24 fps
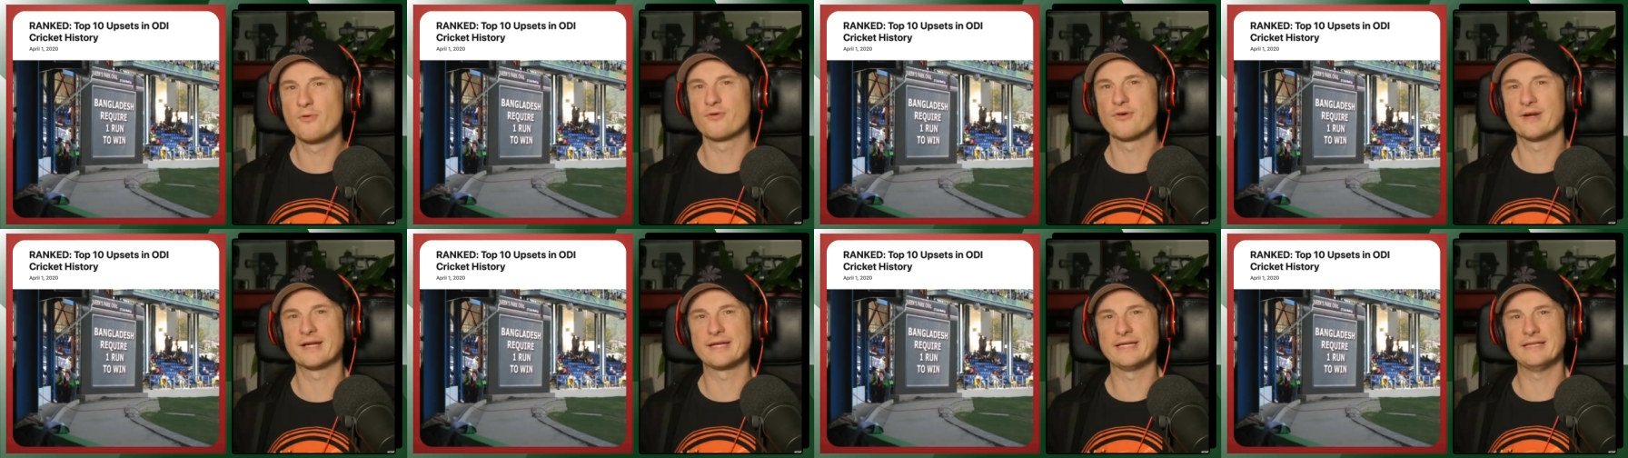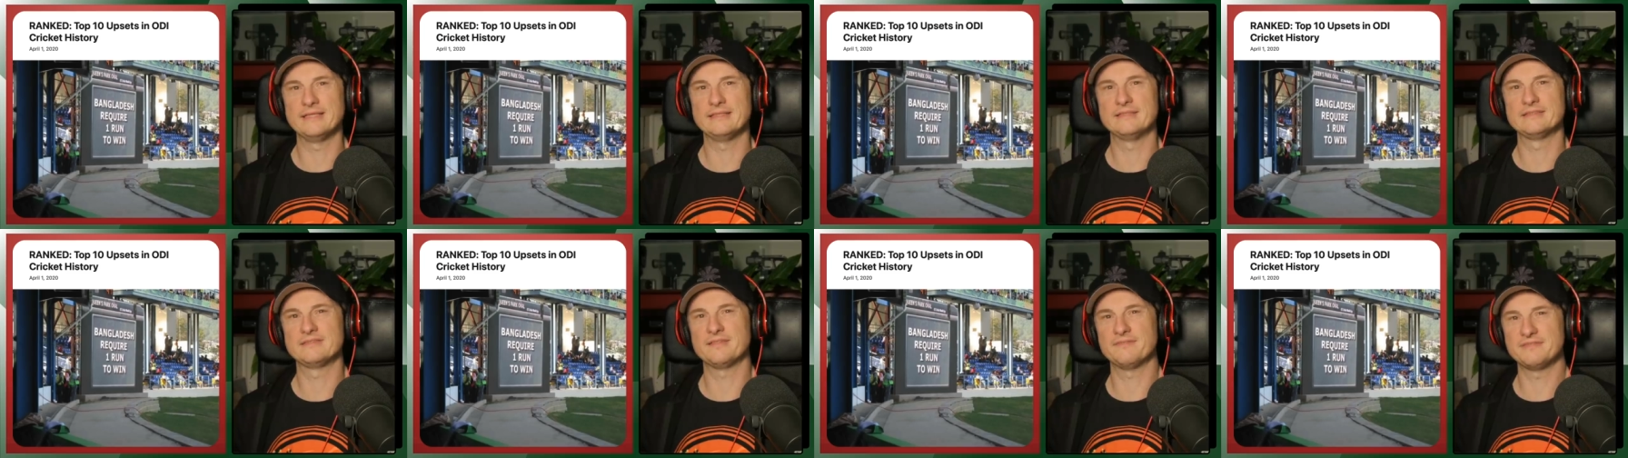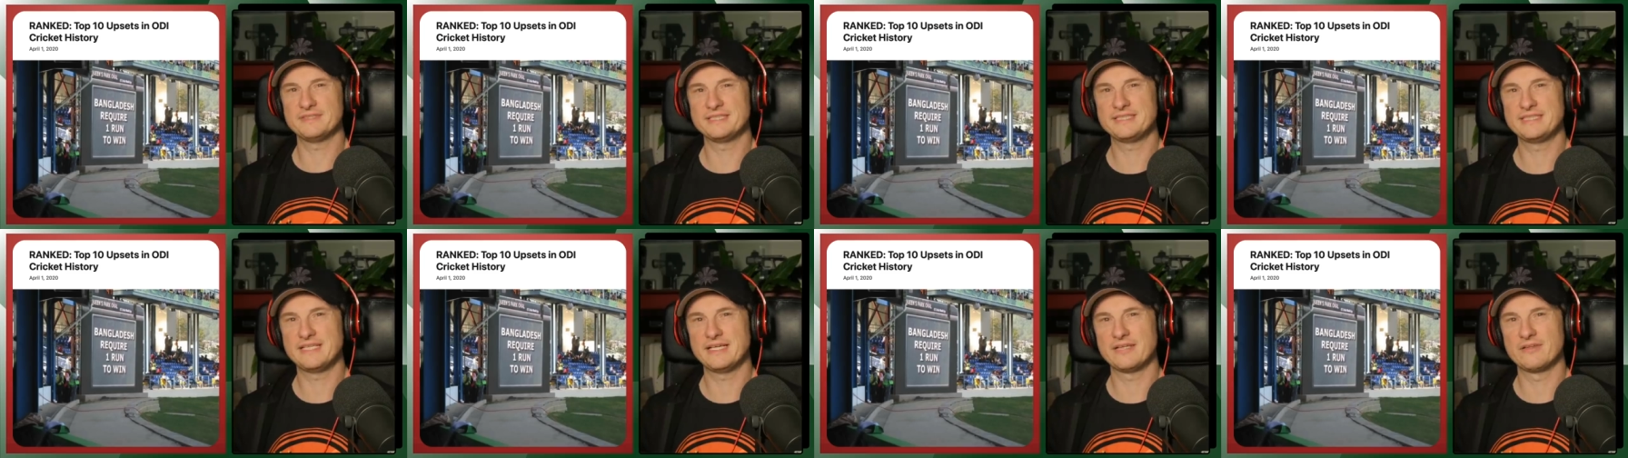ball cricket, it's
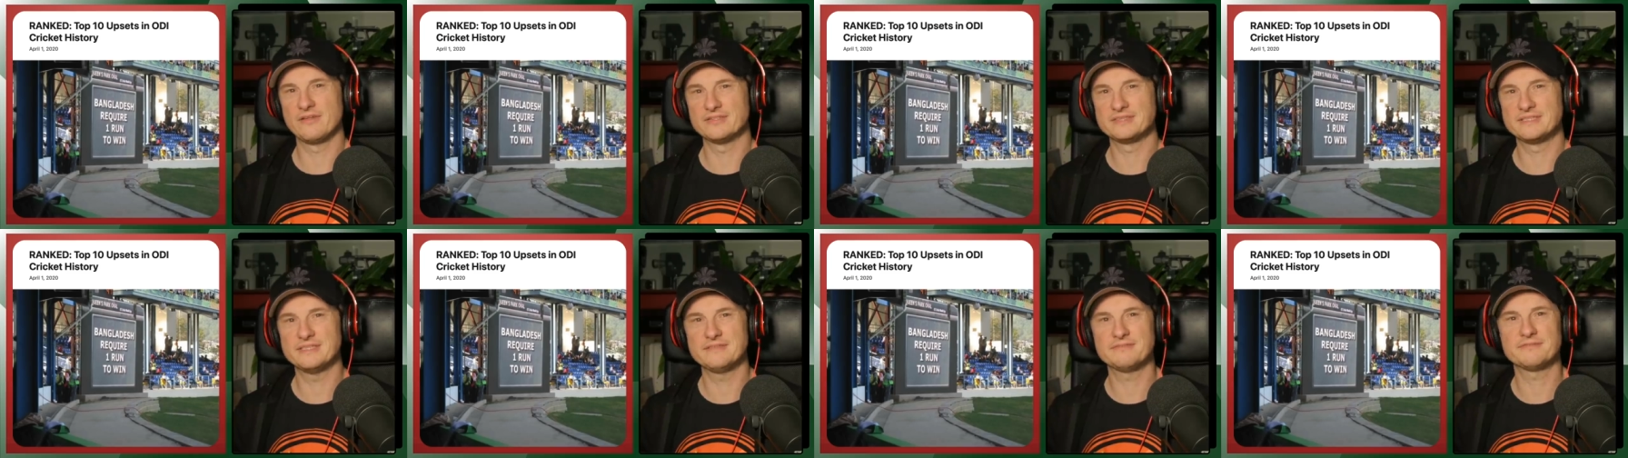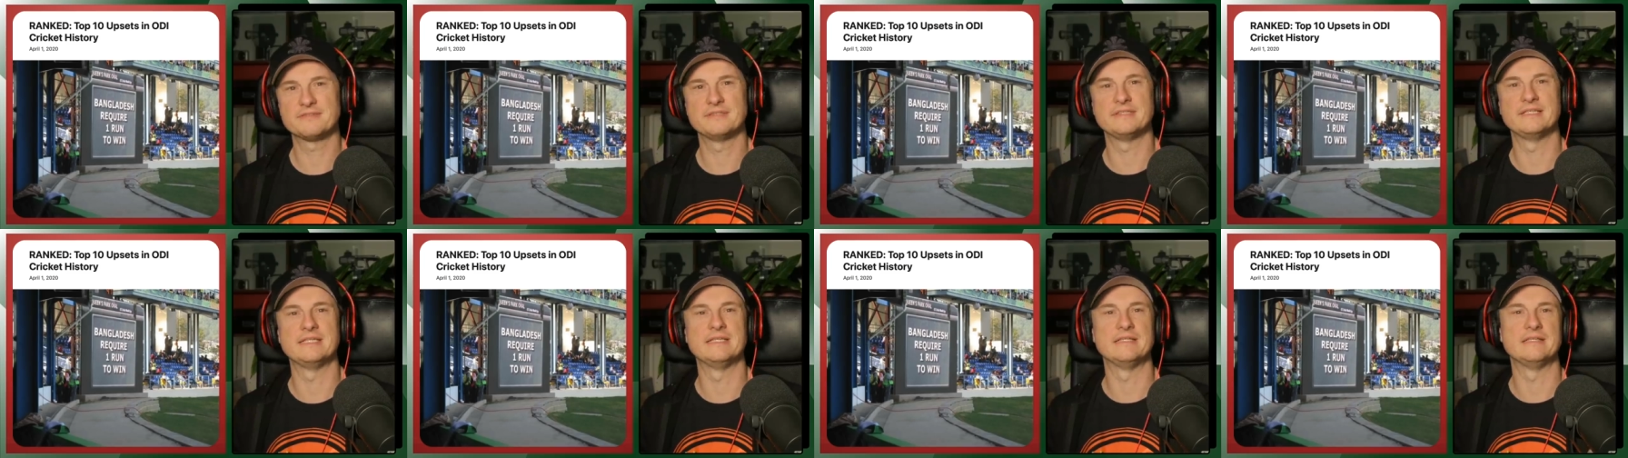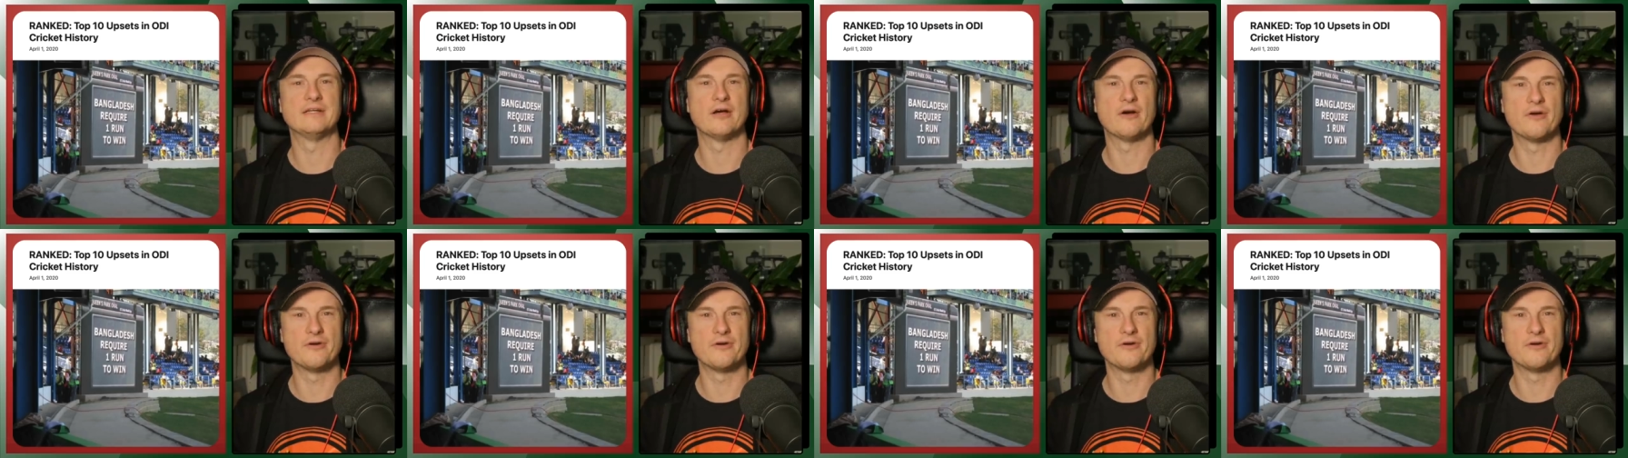obviously a lot different. In